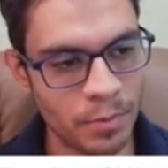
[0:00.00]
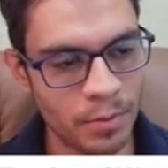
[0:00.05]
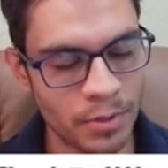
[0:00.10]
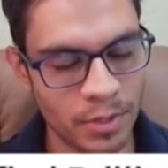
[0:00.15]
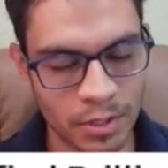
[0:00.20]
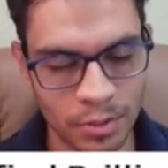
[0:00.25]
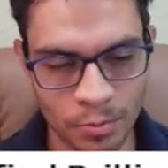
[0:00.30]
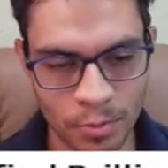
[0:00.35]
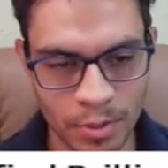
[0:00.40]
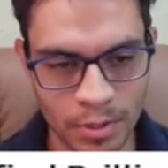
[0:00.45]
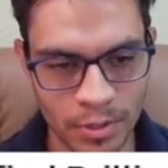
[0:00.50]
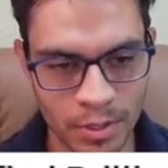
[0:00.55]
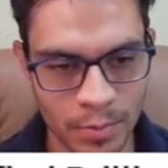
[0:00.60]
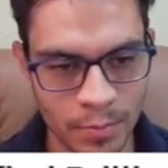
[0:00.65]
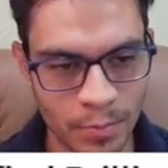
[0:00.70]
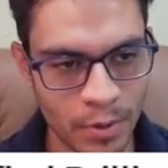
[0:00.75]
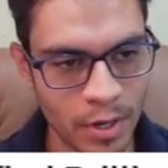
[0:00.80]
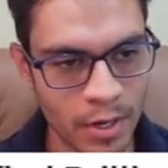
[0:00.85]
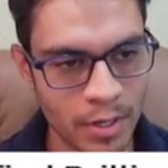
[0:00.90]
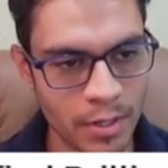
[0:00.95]
This was the
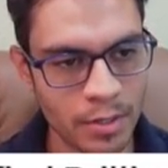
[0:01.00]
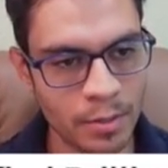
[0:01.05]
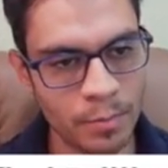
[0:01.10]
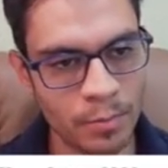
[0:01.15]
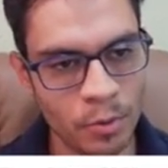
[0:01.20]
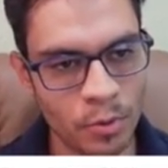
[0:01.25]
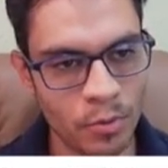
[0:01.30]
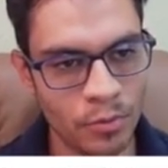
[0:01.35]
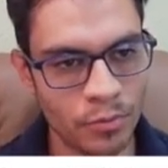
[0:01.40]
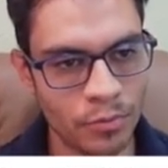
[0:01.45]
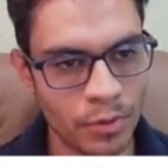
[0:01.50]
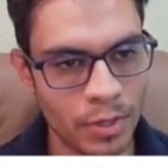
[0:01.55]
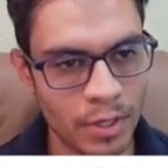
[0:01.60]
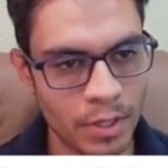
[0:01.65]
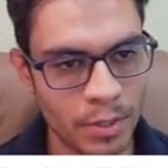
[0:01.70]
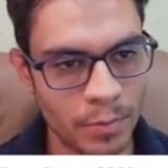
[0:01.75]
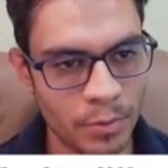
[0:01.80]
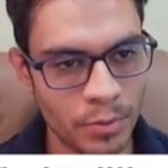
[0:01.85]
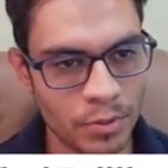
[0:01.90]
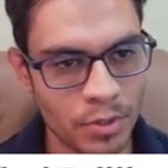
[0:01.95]
brilliant move in the
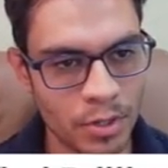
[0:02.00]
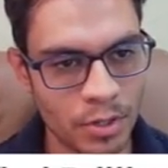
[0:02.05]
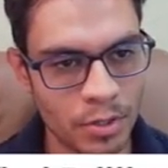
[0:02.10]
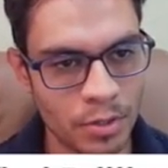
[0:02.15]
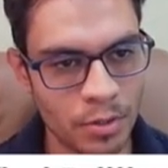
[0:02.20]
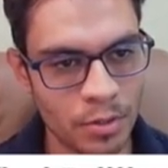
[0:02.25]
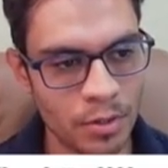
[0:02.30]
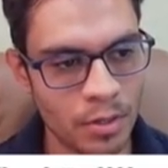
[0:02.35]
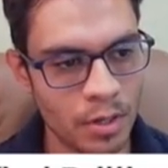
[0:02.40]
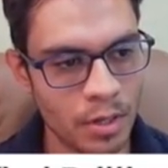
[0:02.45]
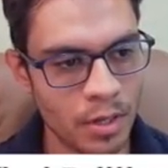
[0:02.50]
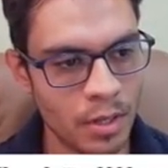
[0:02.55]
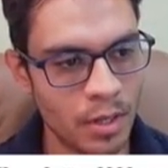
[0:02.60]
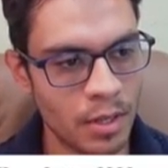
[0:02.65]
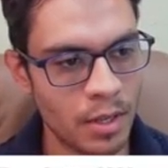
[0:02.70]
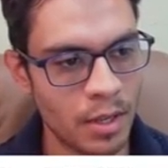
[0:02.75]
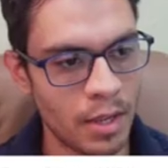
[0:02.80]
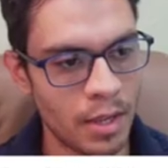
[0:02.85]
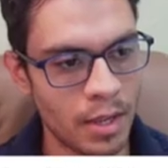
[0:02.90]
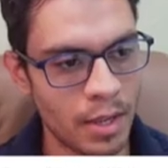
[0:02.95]
position,
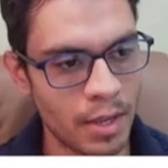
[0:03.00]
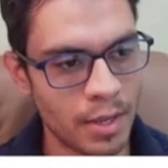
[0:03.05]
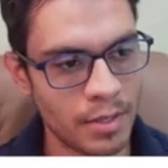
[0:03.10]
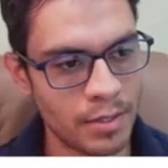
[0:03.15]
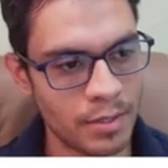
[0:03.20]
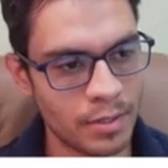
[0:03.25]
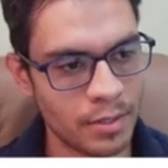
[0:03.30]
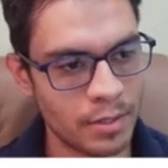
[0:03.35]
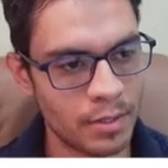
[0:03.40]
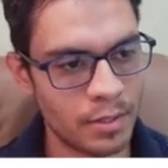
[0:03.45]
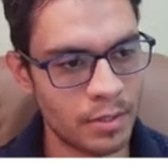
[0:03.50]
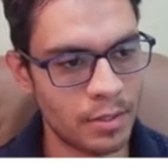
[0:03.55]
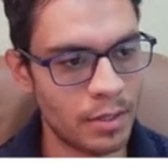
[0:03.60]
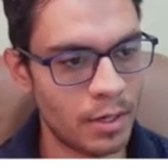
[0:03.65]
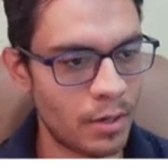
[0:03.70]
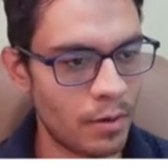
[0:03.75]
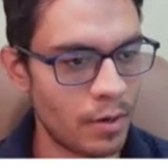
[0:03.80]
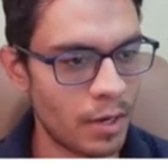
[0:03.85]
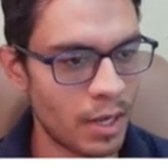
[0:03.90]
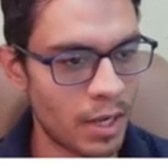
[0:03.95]
as they're
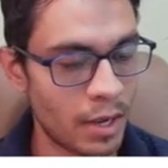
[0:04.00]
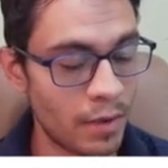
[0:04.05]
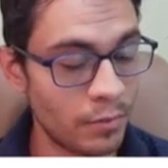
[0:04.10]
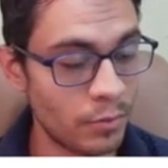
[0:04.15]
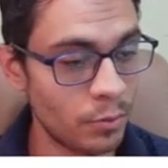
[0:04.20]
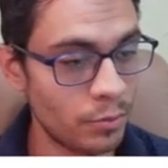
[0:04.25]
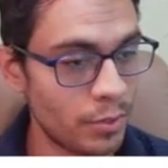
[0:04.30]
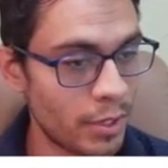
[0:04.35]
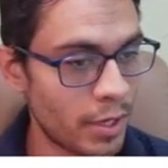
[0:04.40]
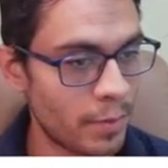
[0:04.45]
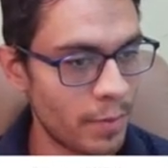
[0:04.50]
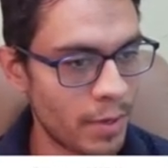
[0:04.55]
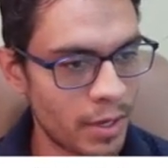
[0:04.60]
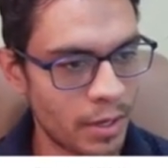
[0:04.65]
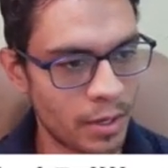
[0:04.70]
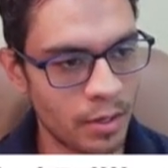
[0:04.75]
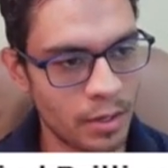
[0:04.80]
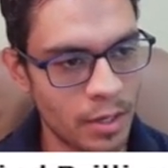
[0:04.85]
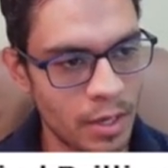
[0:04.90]
gonna have to take back.